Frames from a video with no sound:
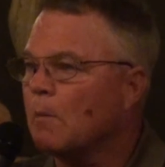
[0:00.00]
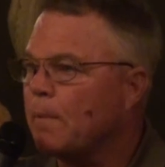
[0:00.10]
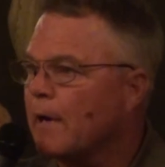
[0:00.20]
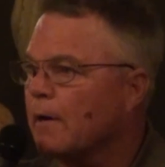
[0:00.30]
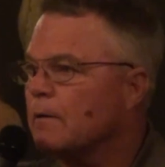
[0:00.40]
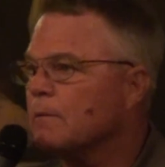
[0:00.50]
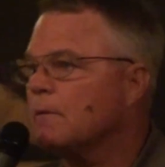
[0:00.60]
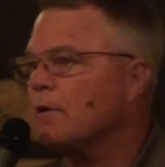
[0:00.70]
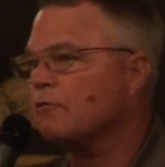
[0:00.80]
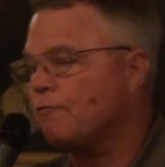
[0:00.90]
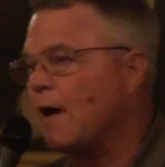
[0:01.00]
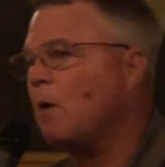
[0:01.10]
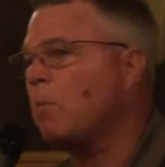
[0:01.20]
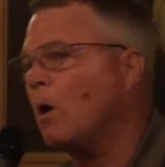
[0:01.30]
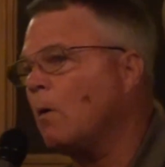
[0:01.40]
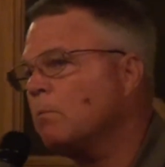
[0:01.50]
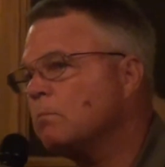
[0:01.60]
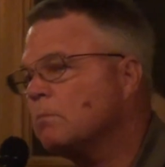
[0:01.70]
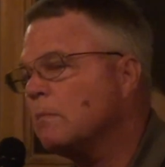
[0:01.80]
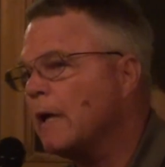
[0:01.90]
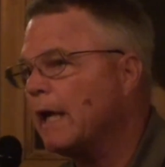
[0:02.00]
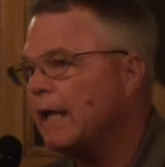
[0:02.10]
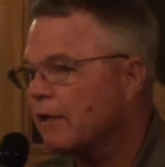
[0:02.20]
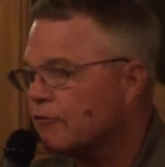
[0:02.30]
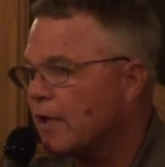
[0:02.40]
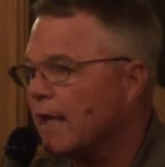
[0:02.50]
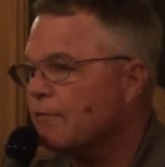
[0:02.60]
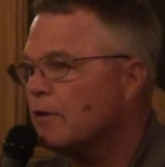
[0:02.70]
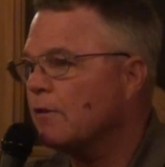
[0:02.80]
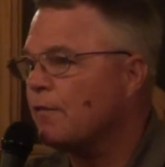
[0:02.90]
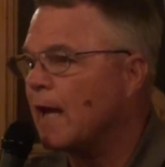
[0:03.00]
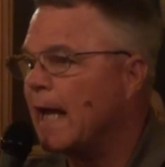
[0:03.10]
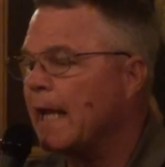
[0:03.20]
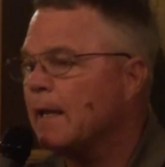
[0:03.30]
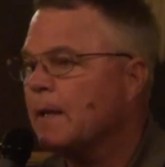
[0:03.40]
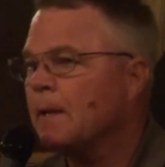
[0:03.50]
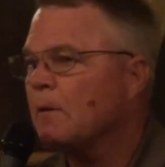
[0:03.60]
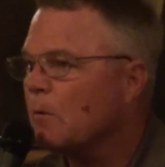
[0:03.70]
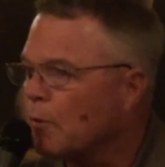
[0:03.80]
umpire, there's a foul ball, and it hits Dave in the thigh.